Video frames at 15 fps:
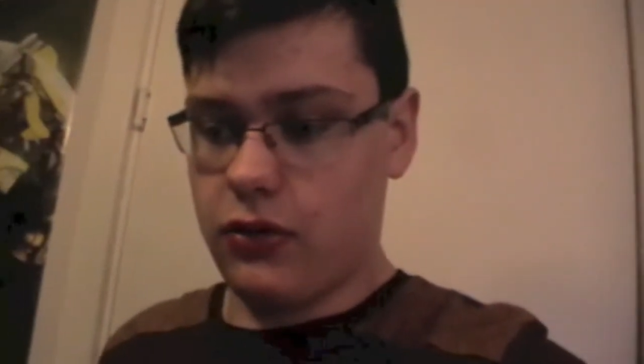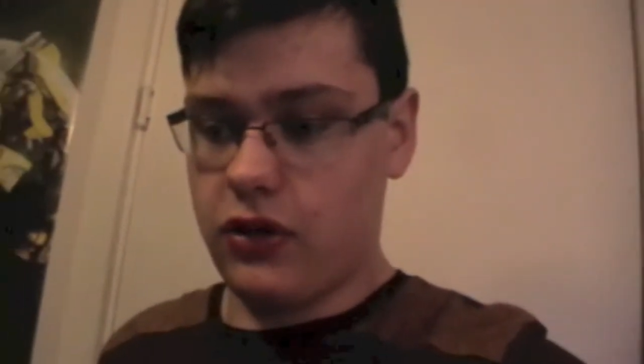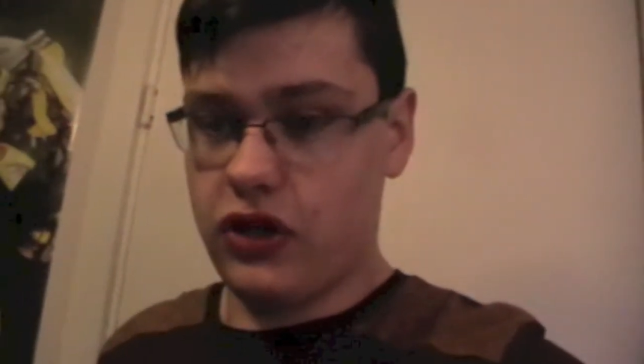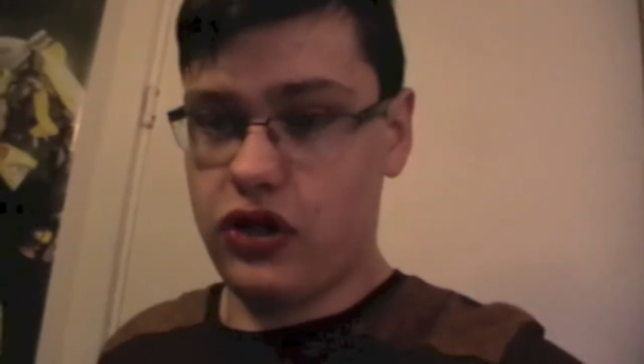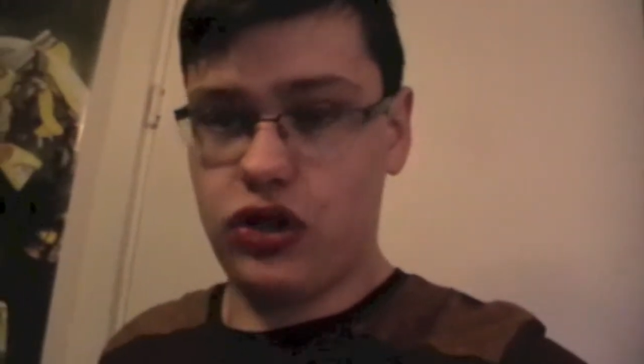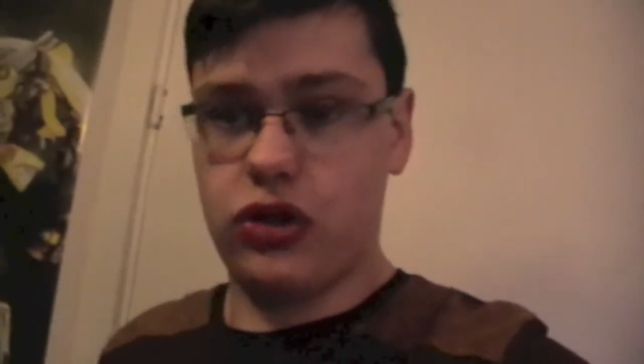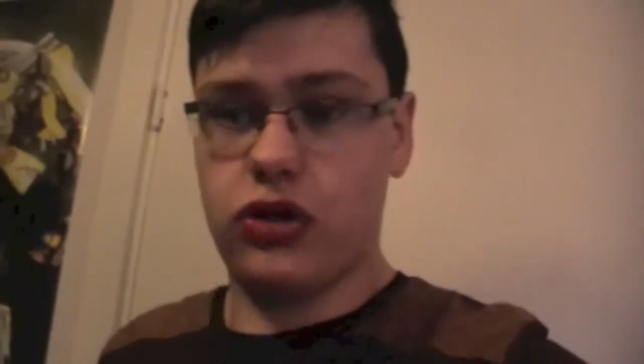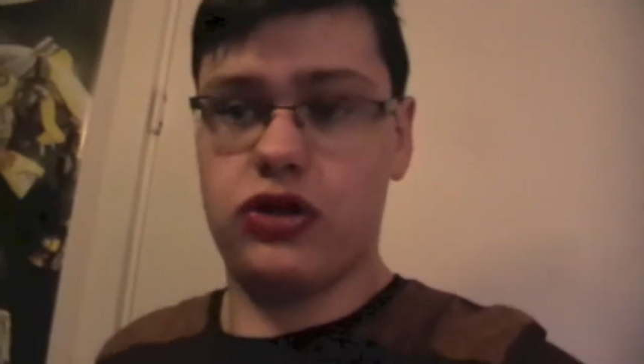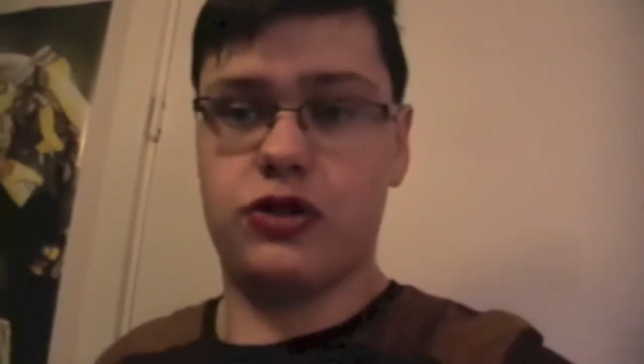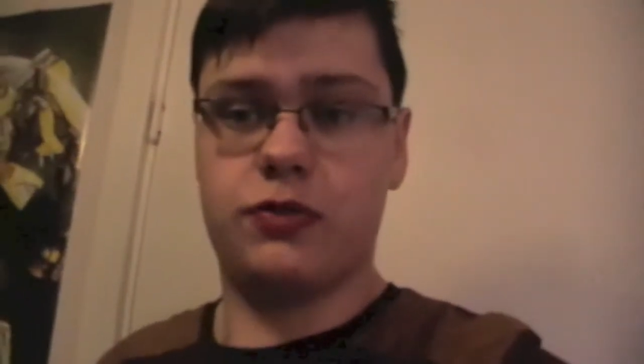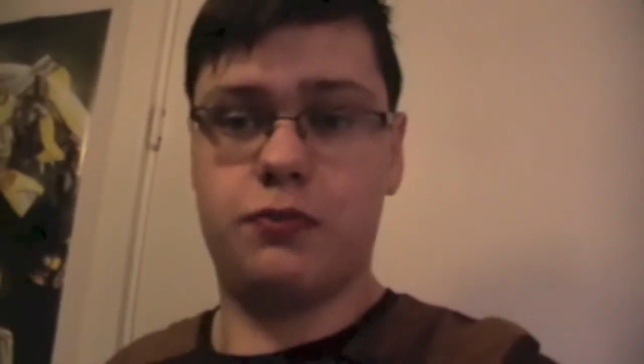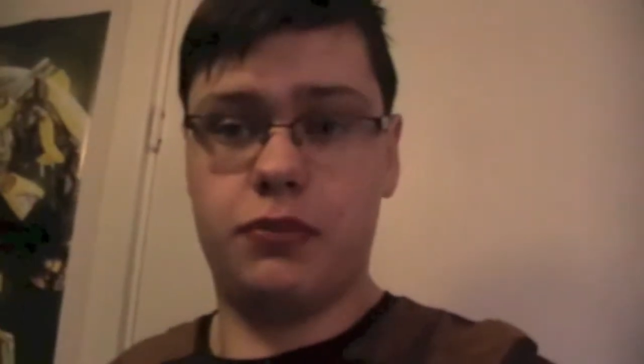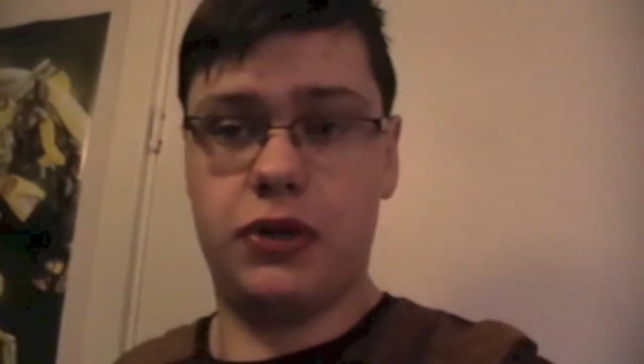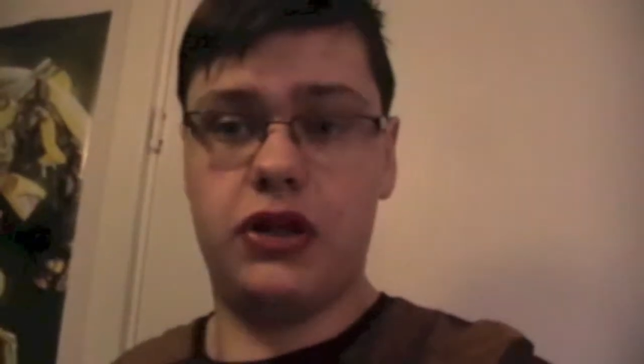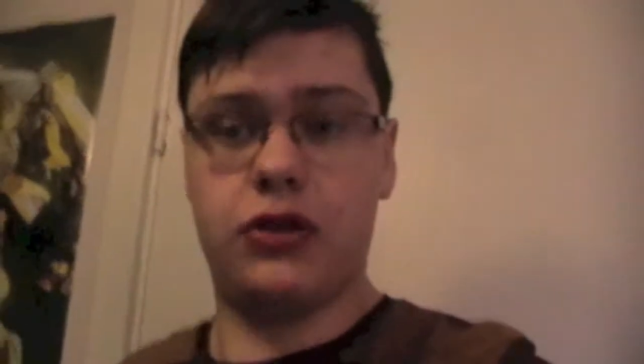this year's
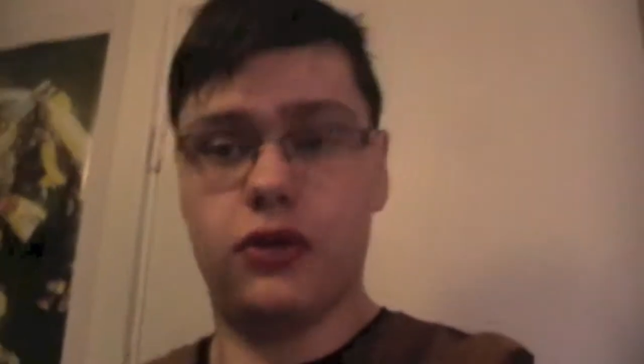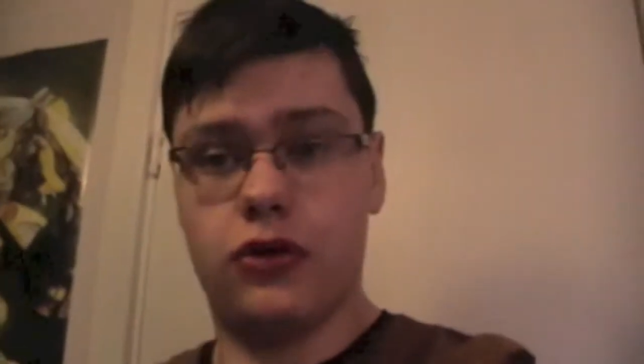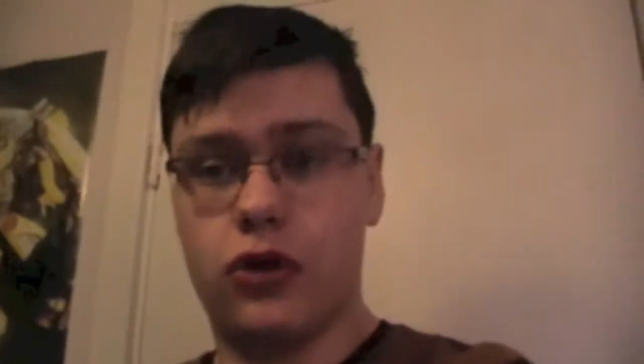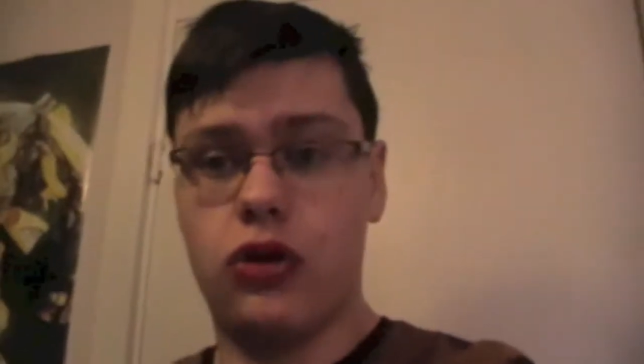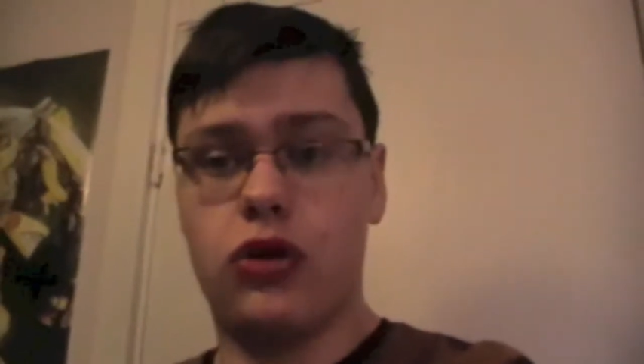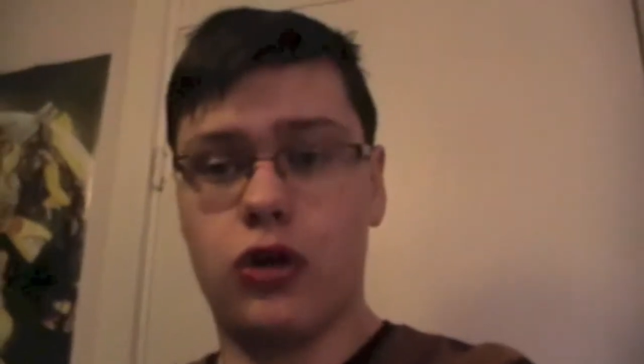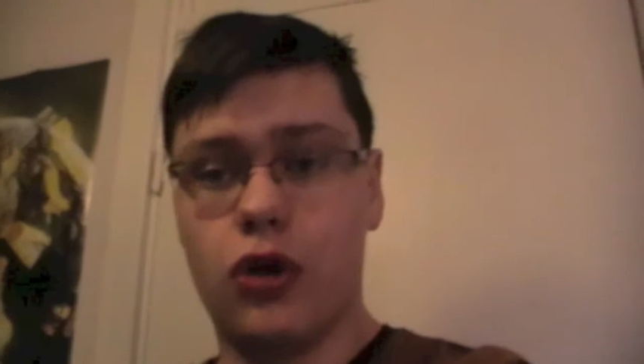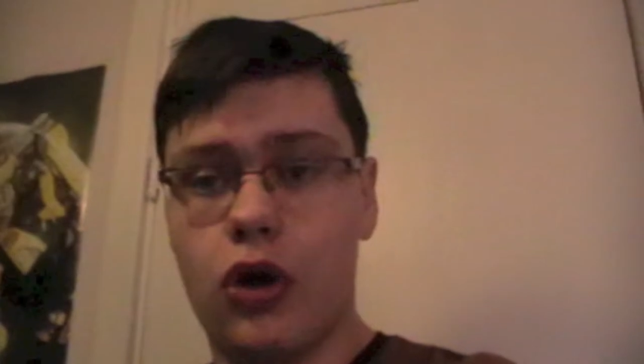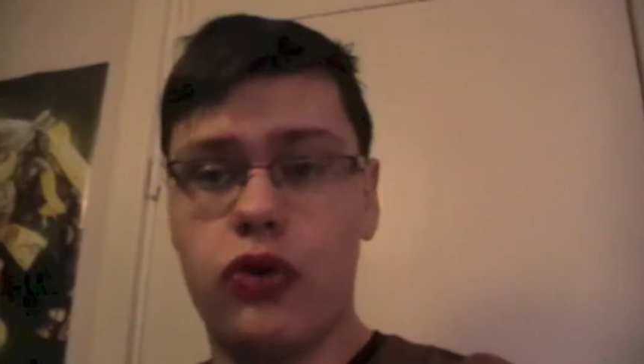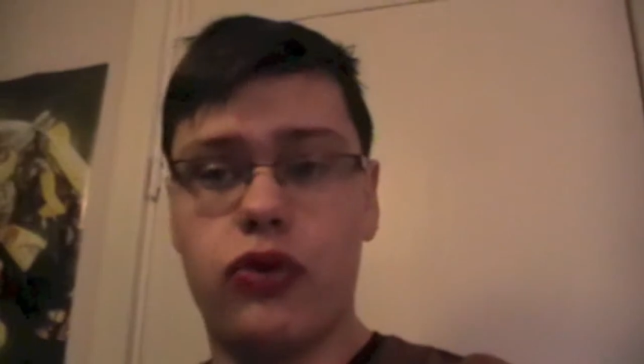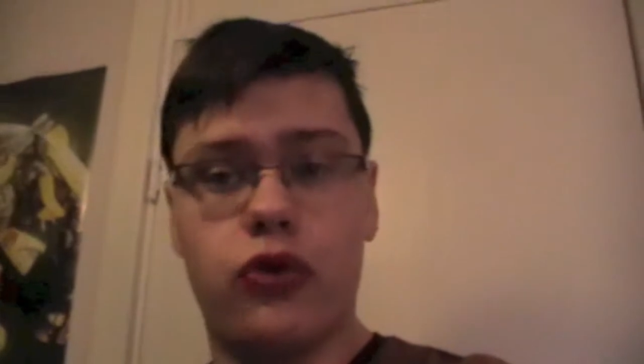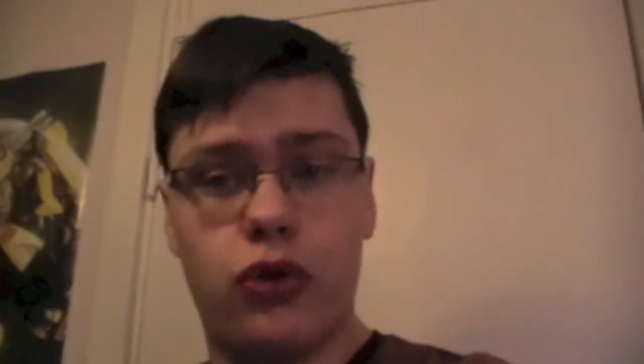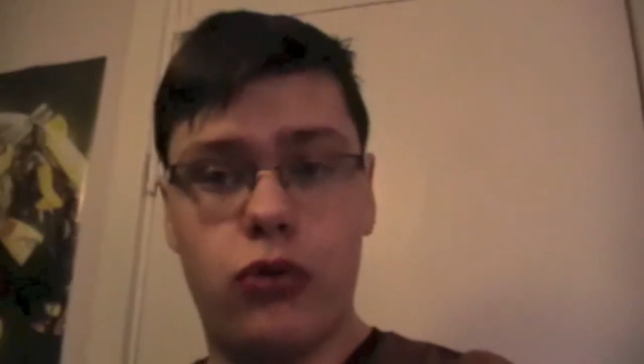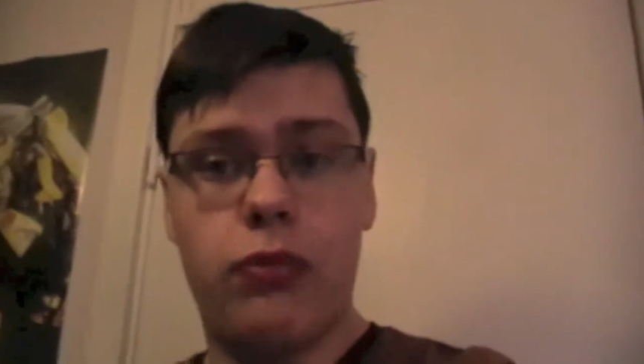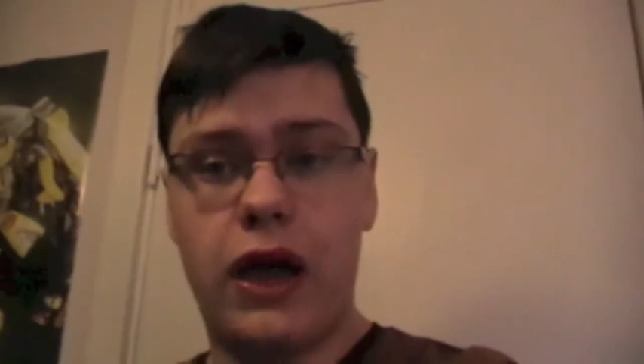been
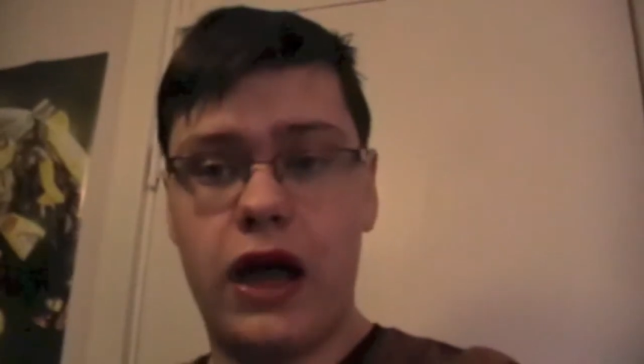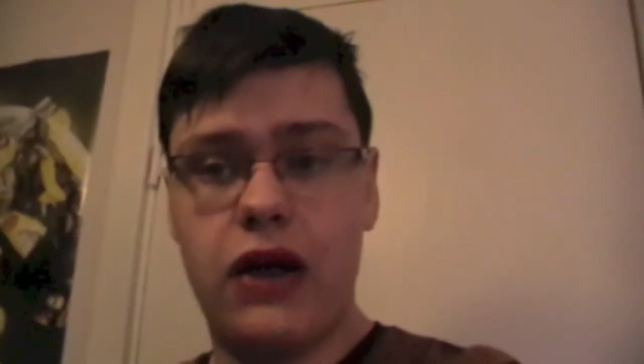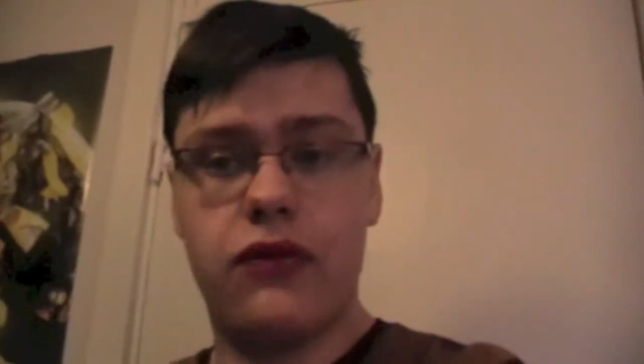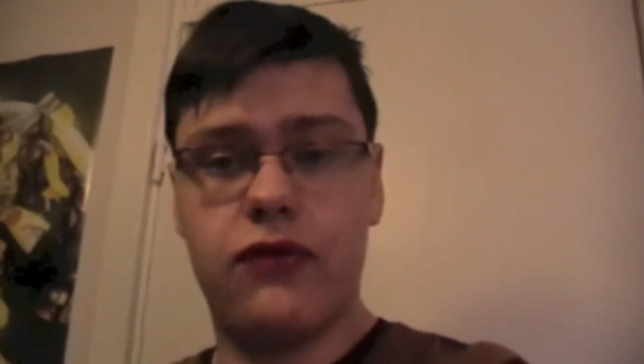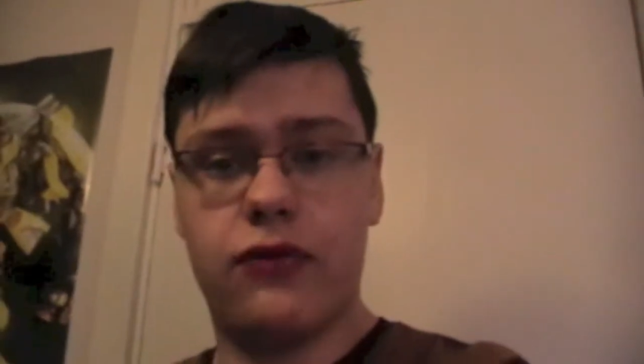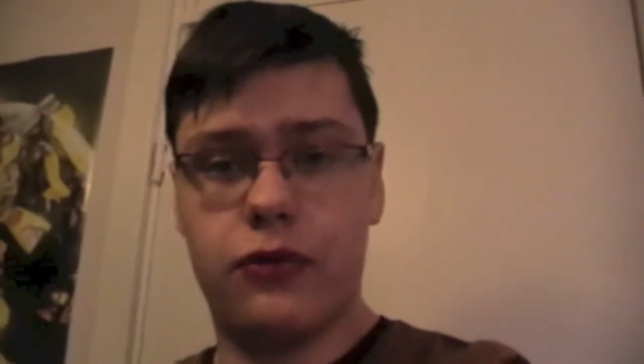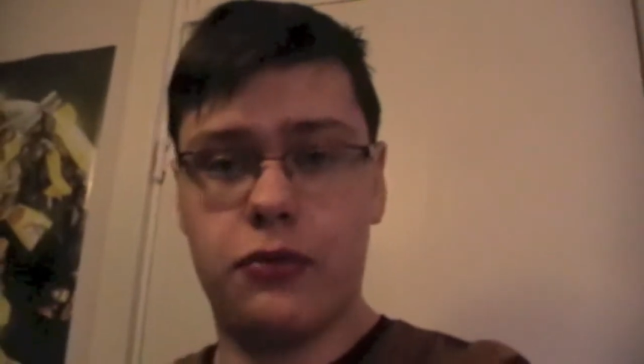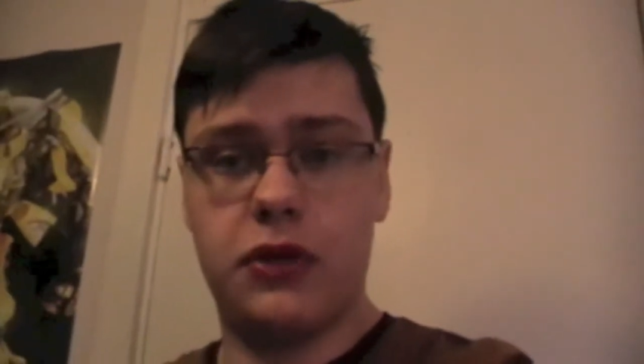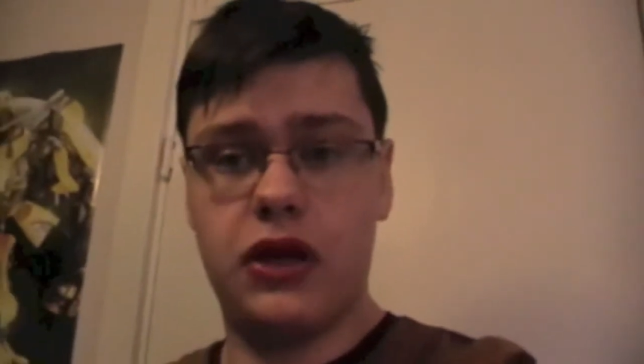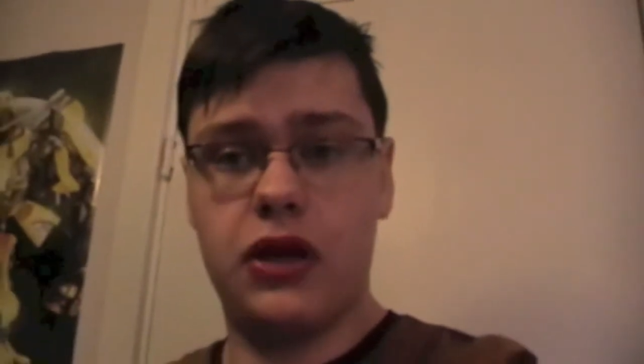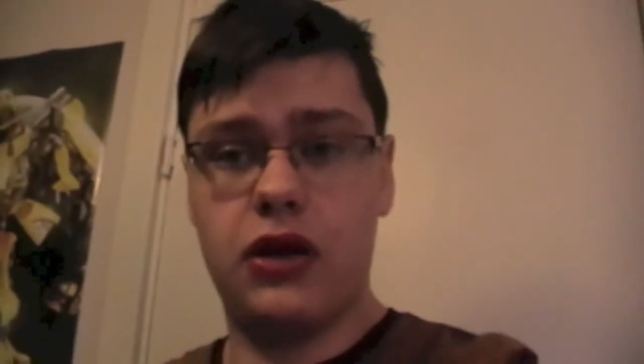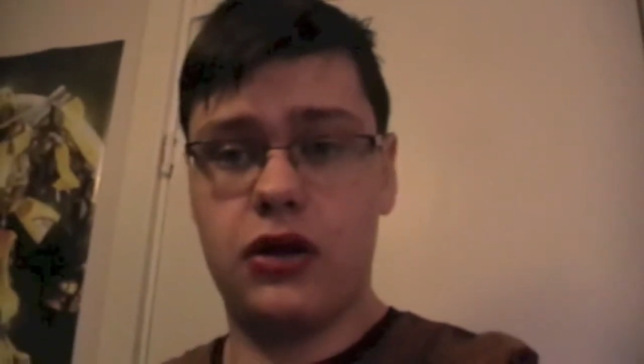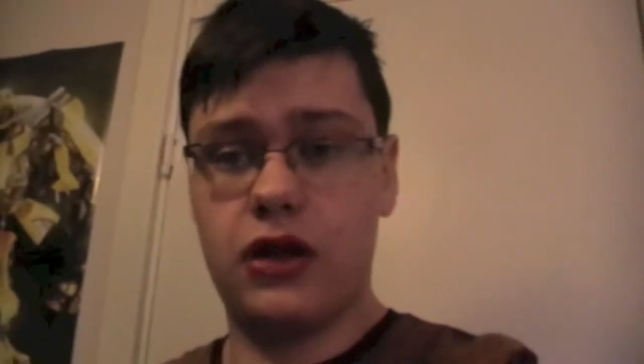not too bad for me.